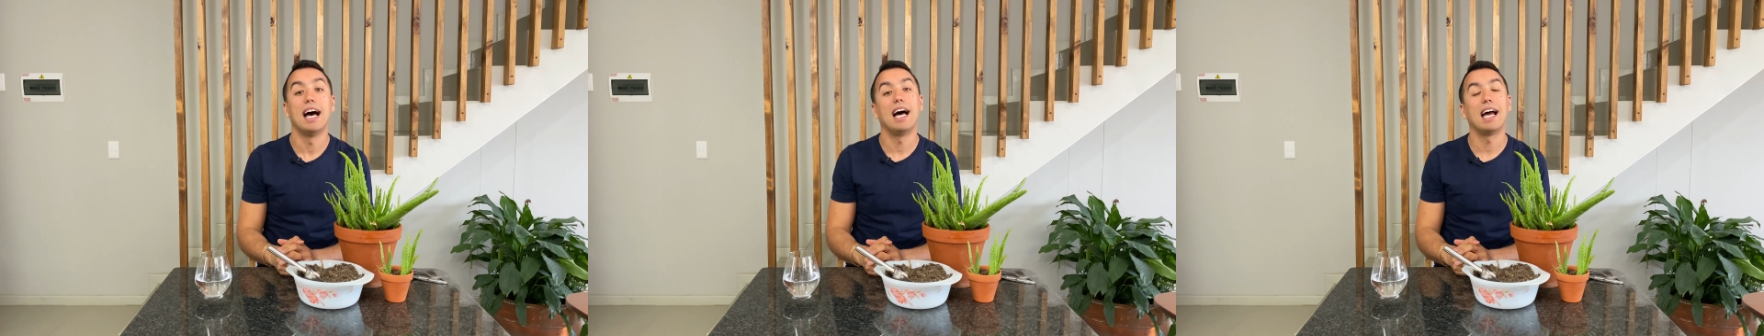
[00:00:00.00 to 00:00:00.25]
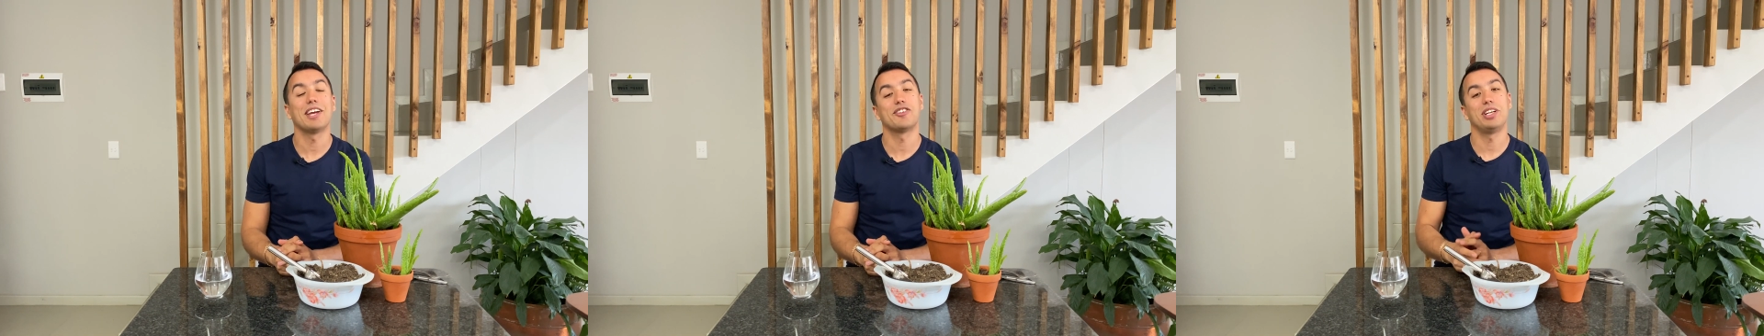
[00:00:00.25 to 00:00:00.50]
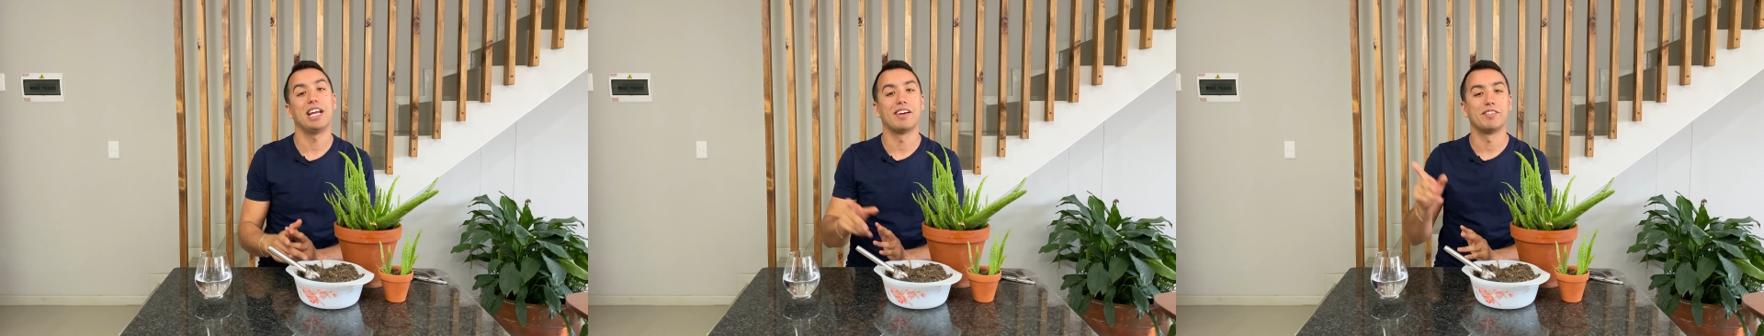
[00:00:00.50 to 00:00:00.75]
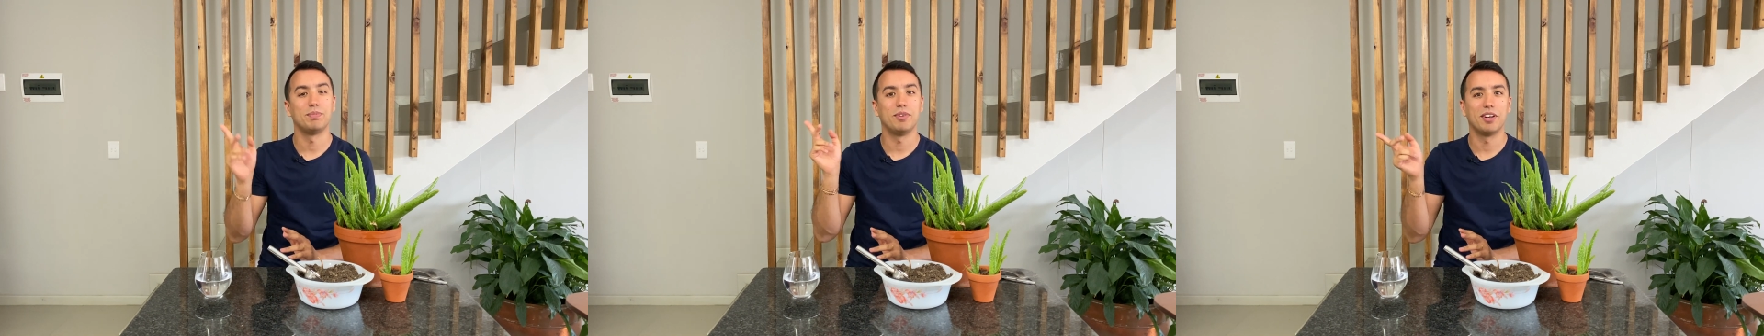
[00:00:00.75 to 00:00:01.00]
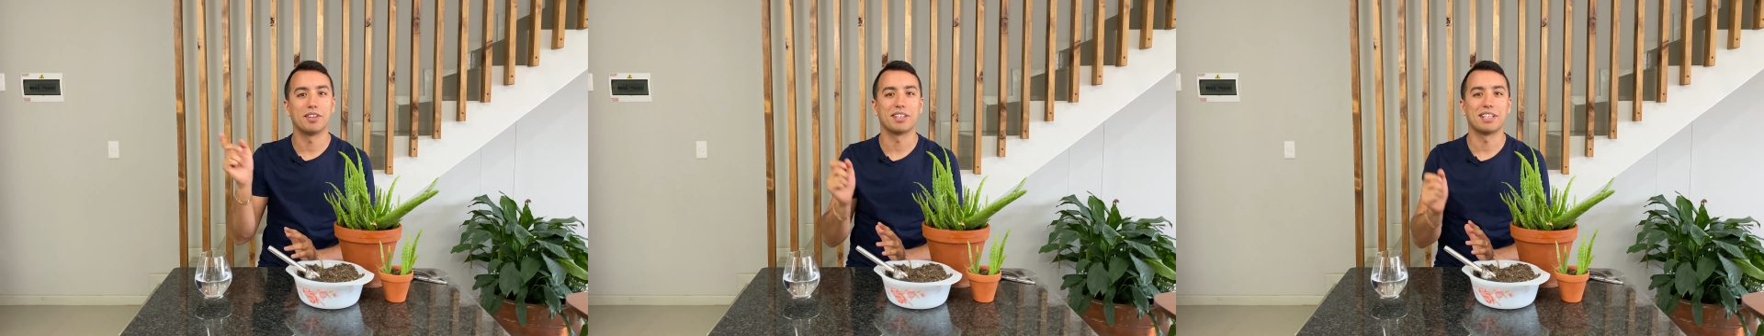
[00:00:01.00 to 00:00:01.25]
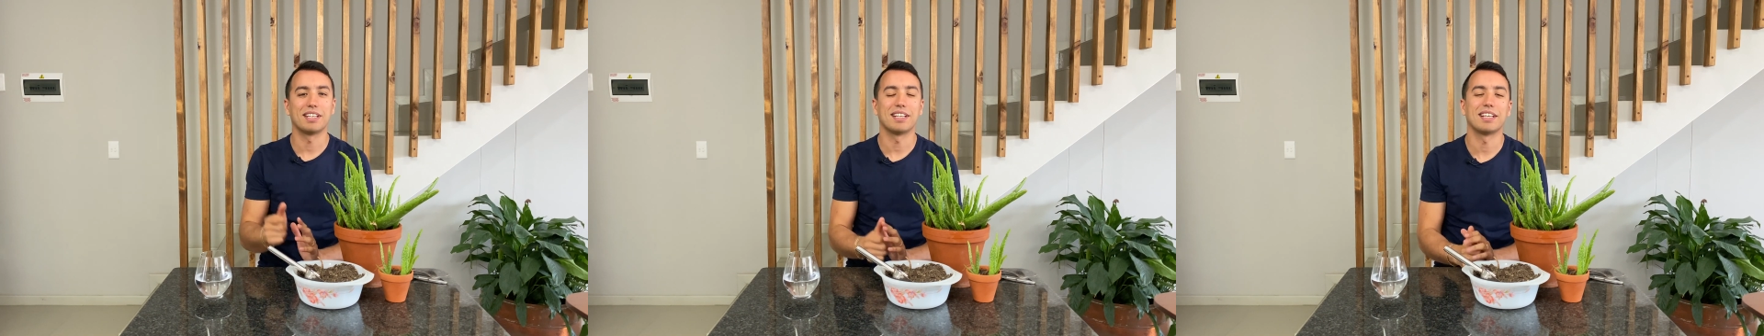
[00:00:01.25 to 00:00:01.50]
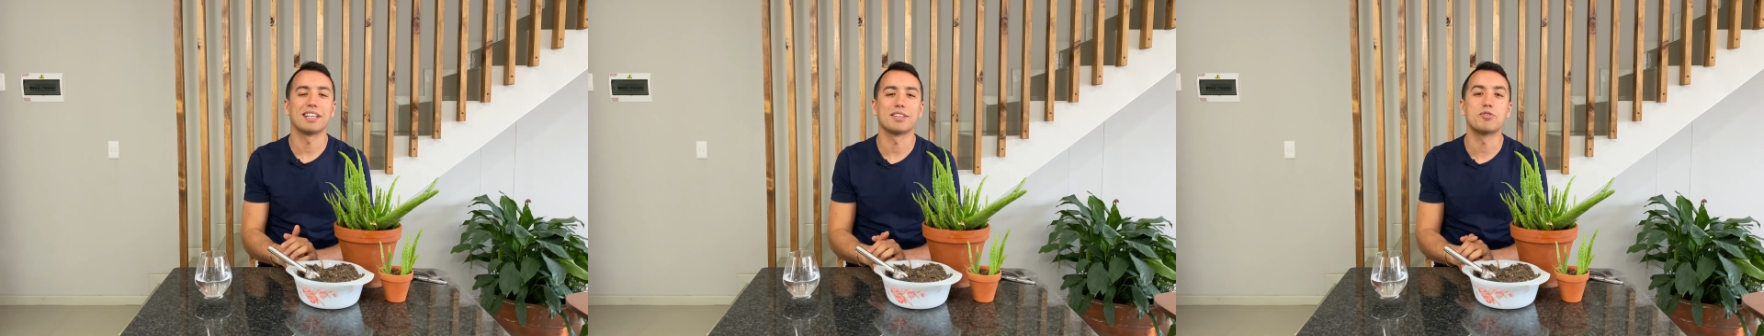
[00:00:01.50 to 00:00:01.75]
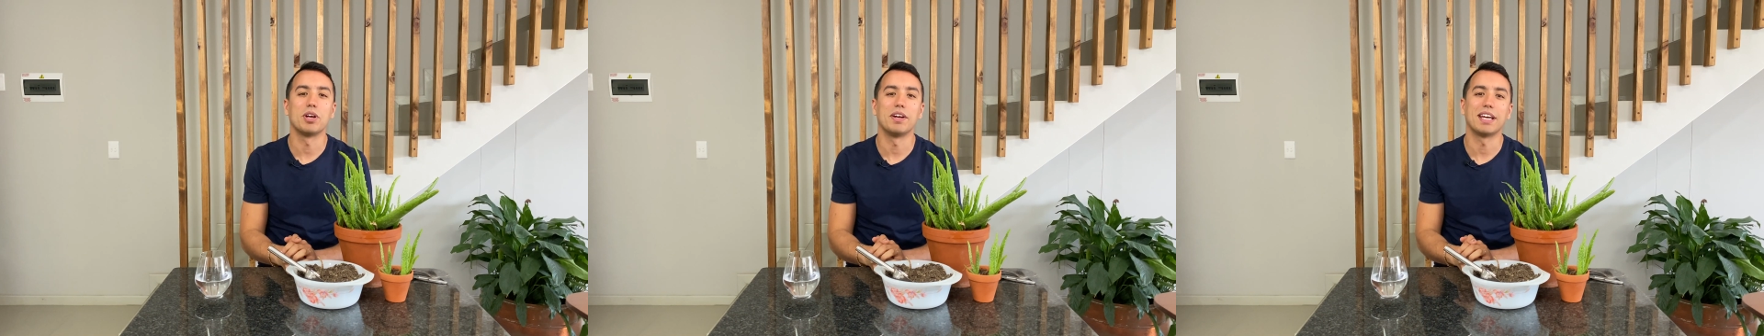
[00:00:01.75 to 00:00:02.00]
I actually have a plant
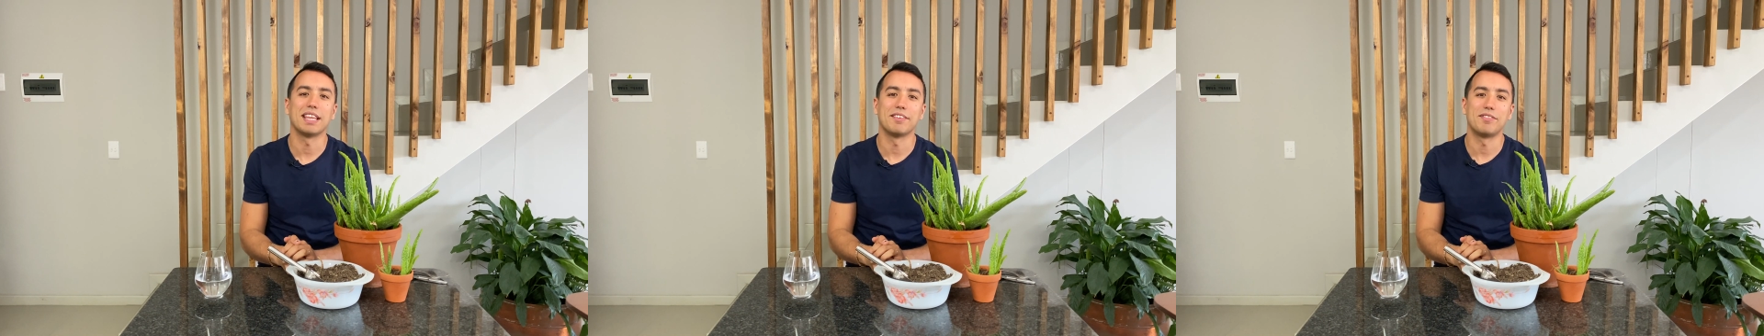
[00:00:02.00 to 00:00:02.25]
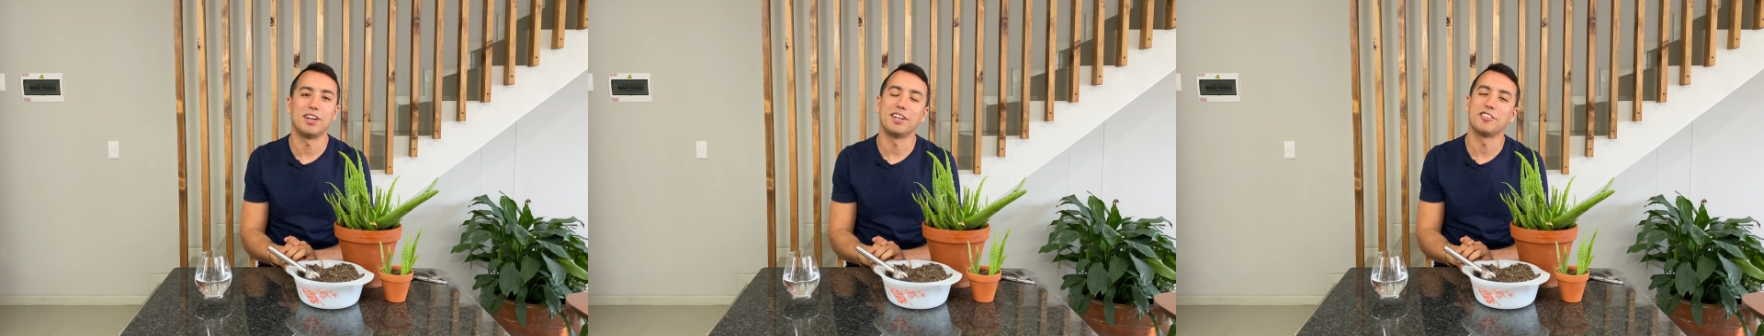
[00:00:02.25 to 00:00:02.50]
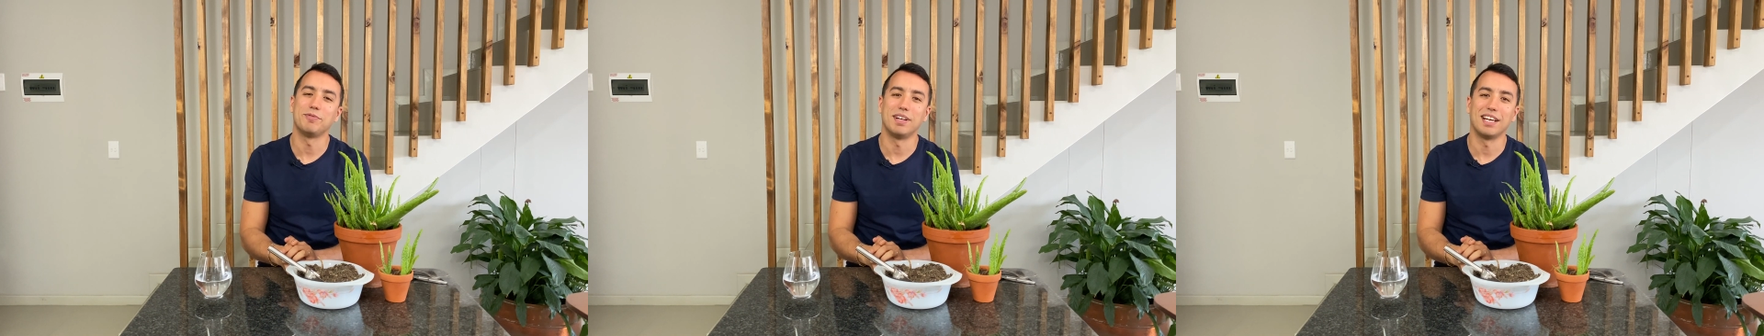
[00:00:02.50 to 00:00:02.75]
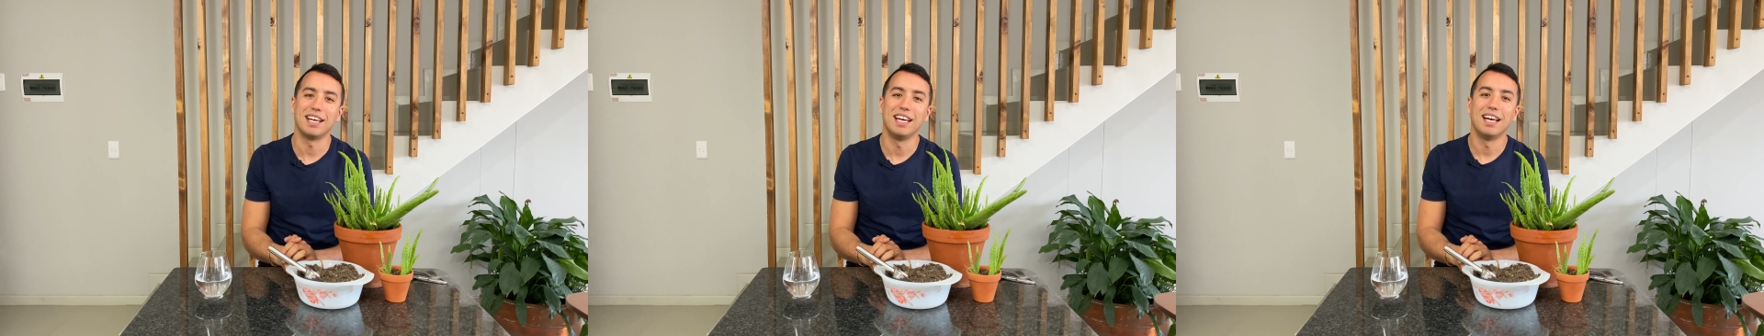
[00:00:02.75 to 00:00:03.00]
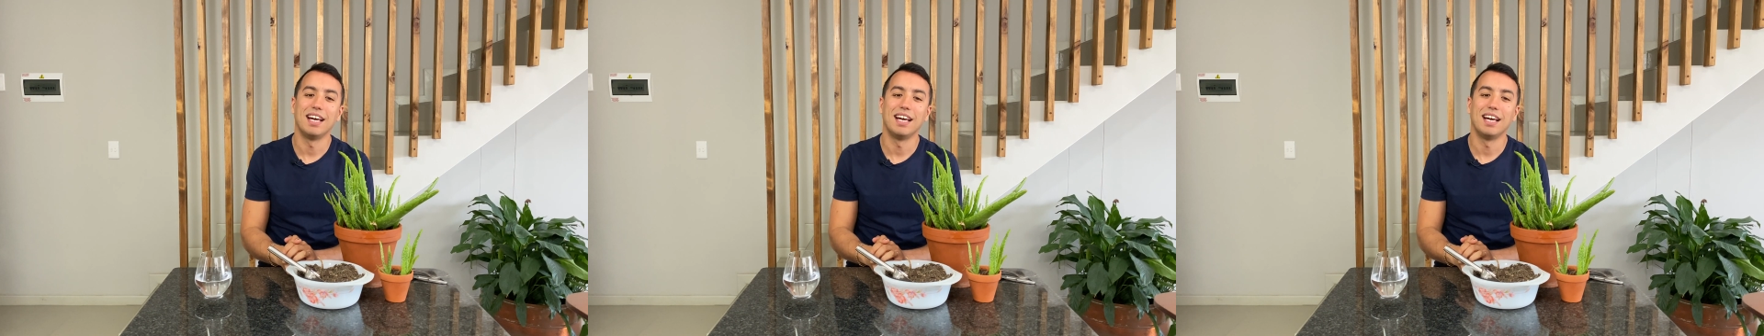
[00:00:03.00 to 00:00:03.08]
growing in the front of my